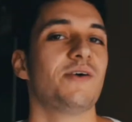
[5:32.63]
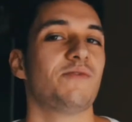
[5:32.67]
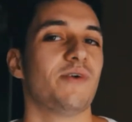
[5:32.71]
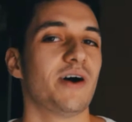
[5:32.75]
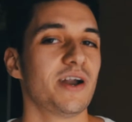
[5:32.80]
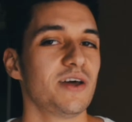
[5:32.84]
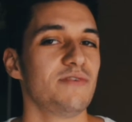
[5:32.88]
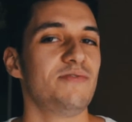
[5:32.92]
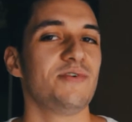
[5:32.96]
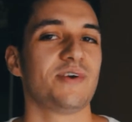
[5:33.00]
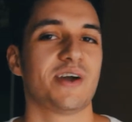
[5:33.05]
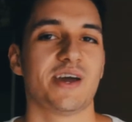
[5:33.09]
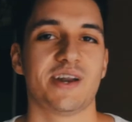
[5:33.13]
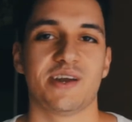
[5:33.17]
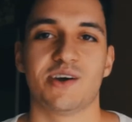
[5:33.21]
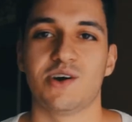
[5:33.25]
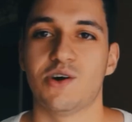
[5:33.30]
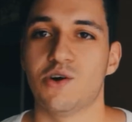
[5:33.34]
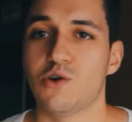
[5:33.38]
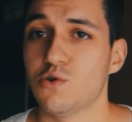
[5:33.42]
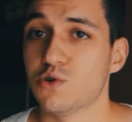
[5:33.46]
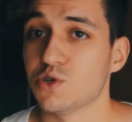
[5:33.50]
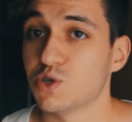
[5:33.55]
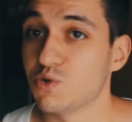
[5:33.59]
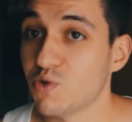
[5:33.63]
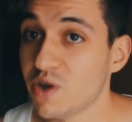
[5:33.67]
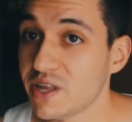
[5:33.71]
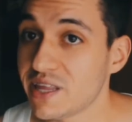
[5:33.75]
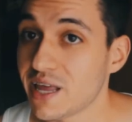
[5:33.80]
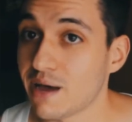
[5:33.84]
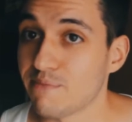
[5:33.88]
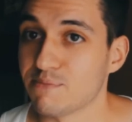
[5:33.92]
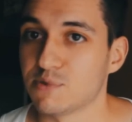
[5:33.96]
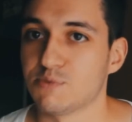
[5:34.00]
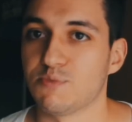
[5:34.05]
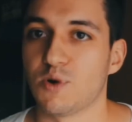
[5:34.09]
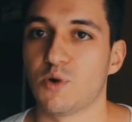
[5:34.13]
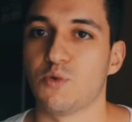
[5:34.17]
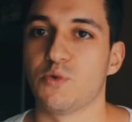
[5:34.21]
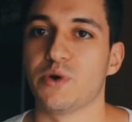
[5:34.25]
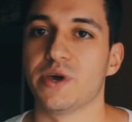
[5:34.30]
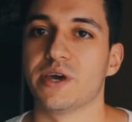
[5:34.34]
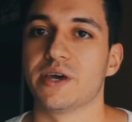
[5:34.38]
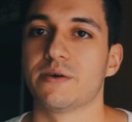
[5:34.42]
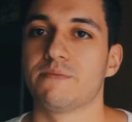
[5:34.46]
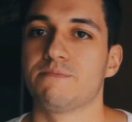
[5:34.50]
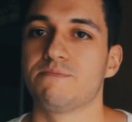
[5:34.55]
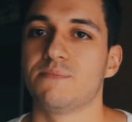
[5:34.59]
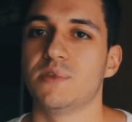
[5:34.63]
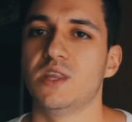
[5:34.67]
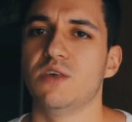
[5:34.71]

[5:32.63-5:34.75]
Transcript: What if you can go three times per week?